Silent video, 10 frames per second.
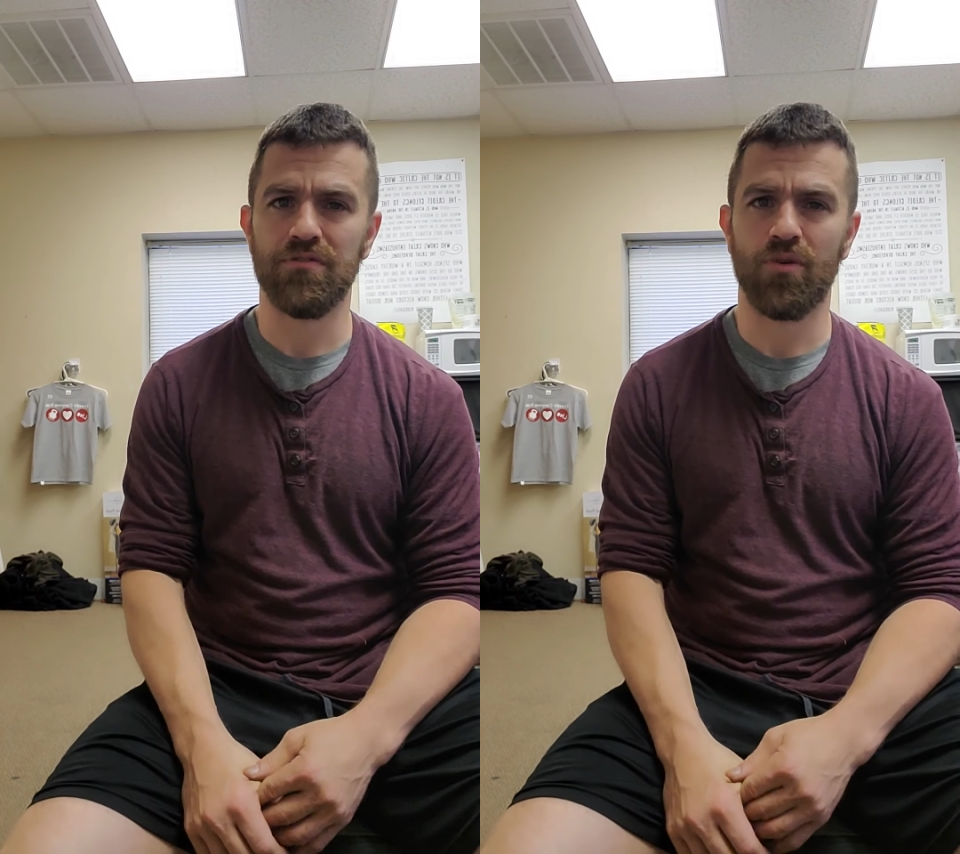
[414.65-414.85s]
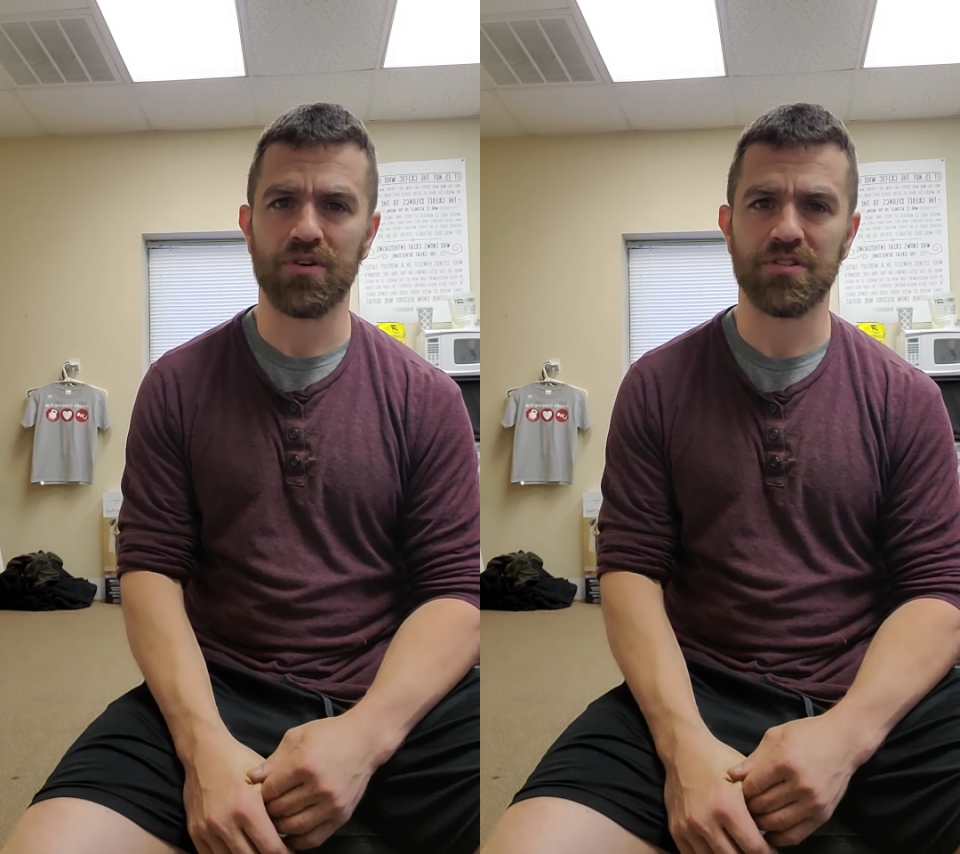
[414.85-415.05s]

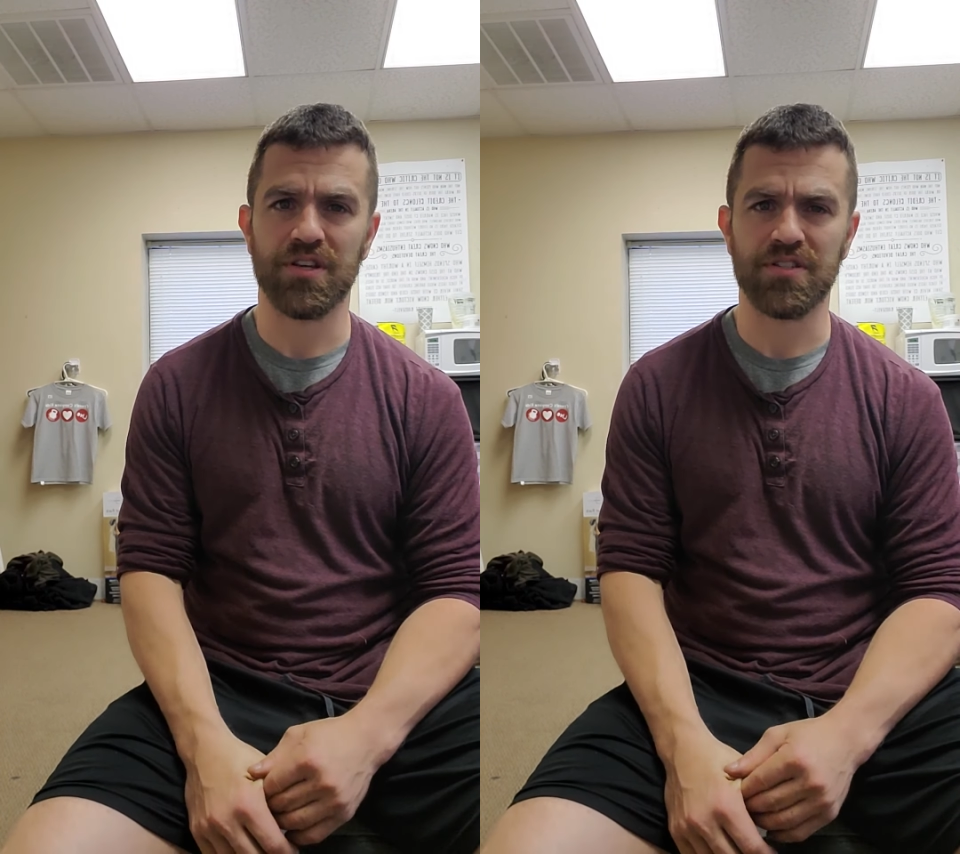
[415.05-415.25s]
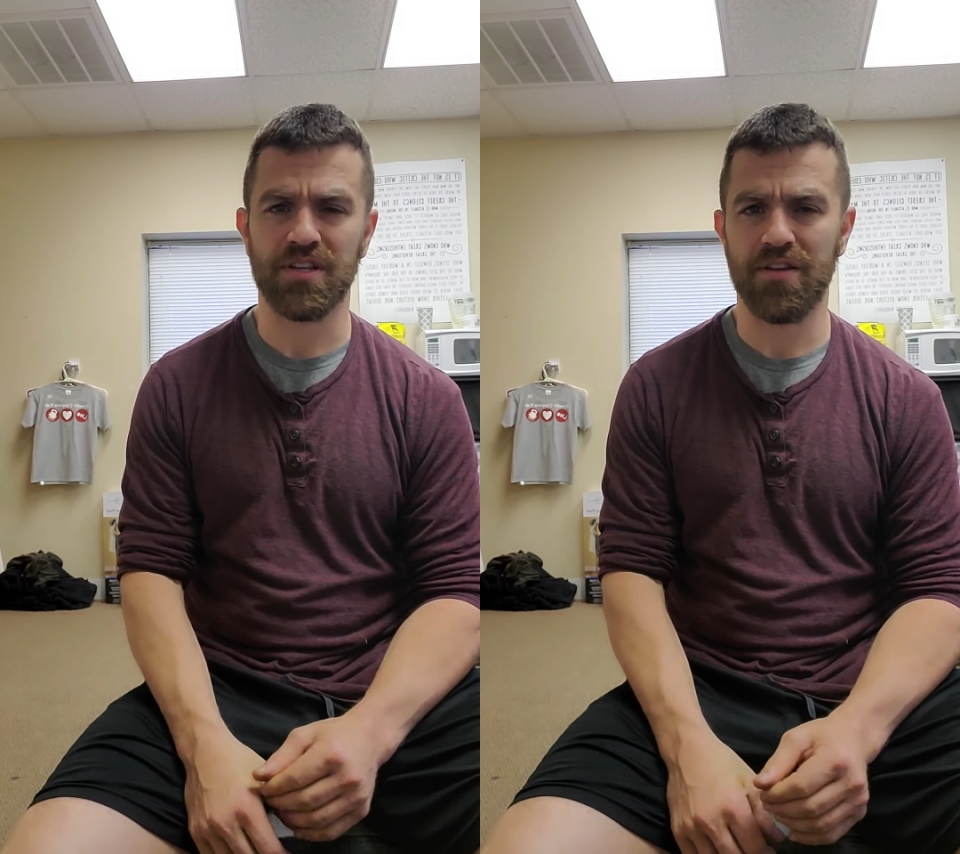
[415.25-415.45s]
4,
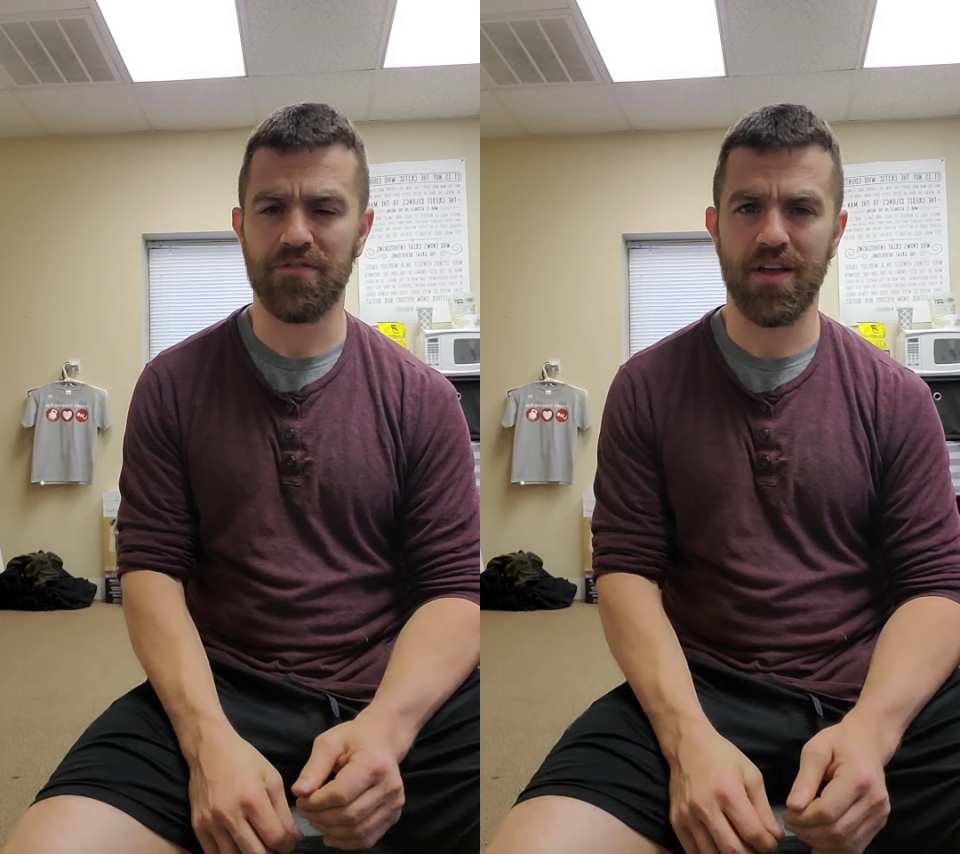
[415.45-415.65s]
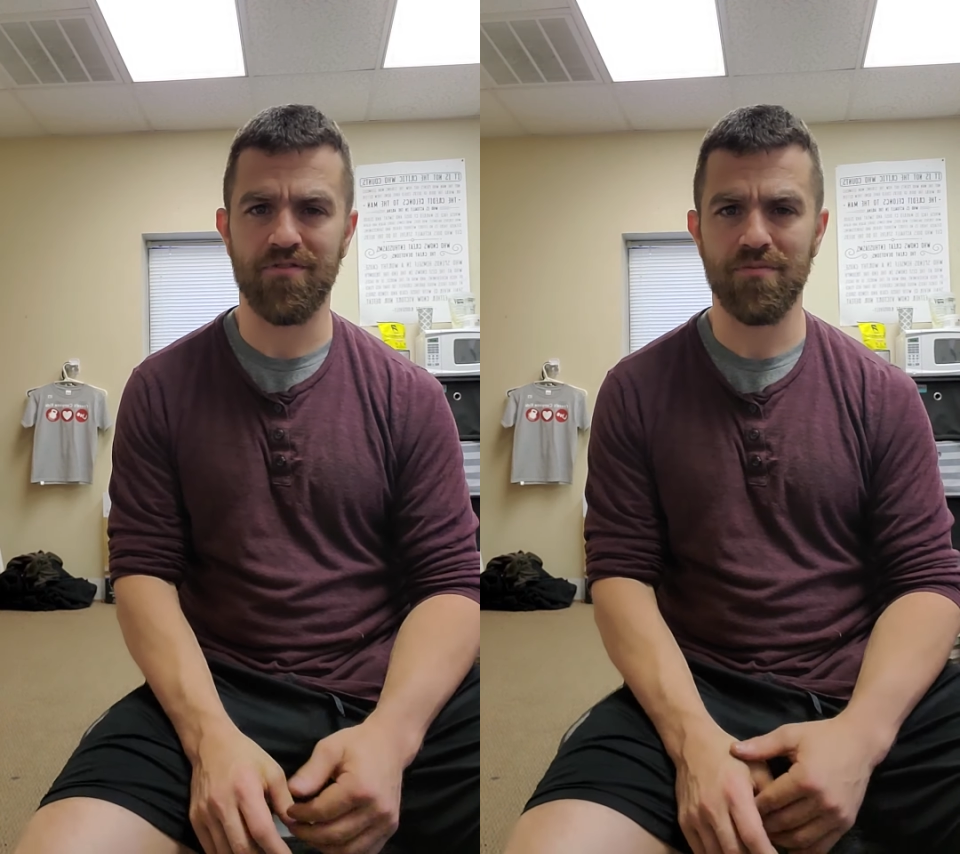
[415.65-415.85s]
6 if they've